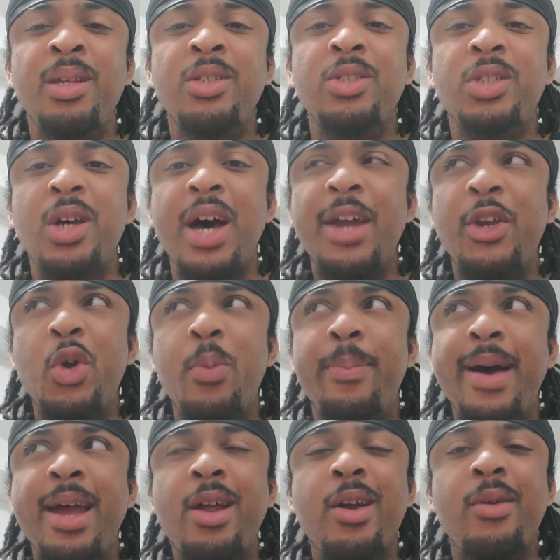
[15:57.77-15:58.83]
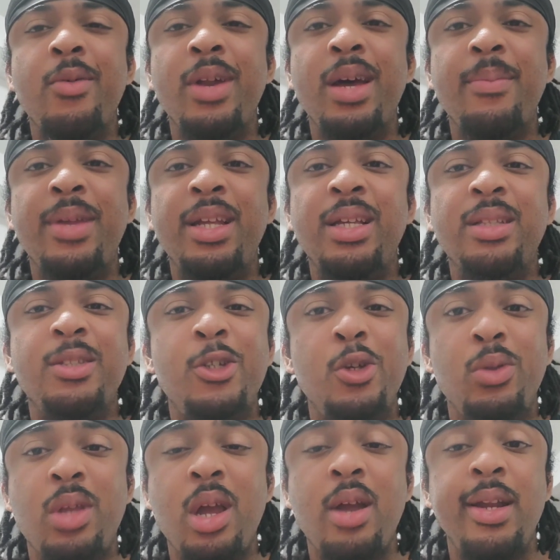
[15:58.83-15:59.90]
So I do better when I'm in the
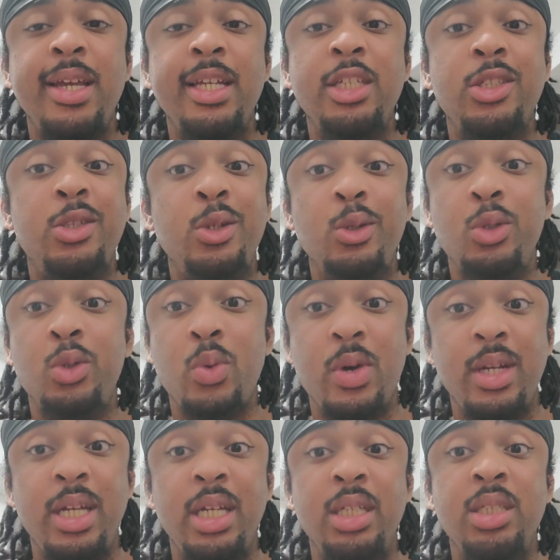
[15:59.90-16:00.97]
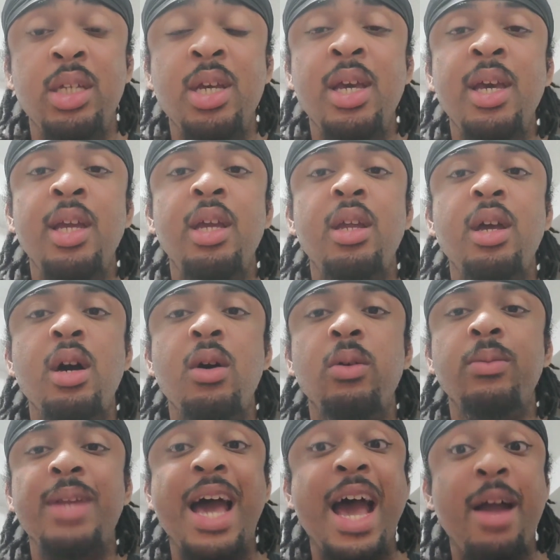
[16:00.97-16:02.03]
230s, 220s, you know,
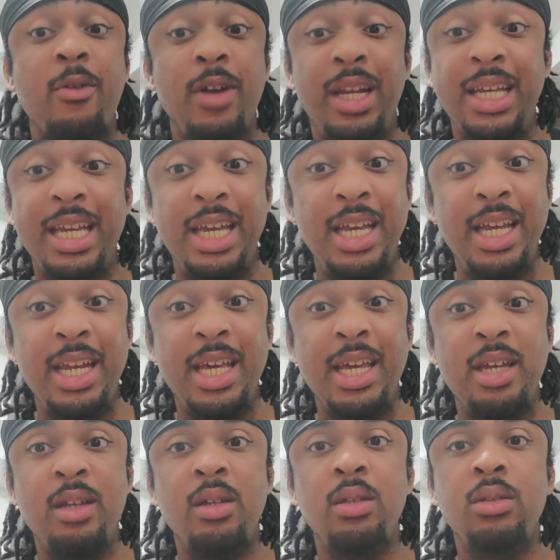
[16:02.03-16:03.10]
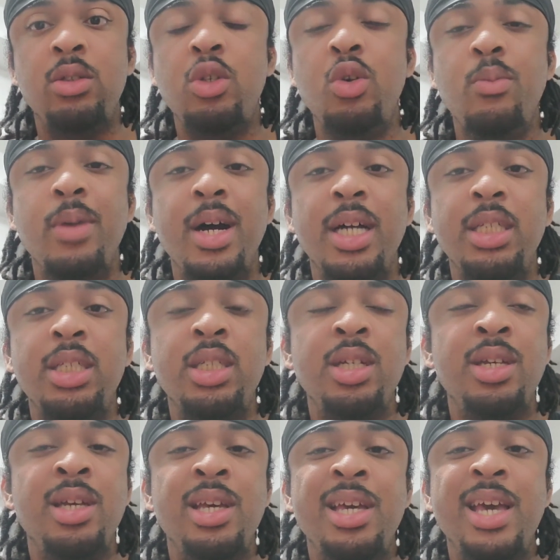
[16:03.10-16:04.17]
not really eating too much.
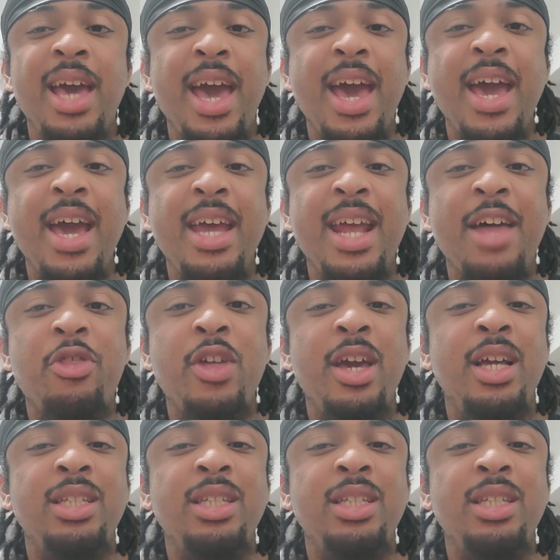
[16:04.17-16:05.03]
And I think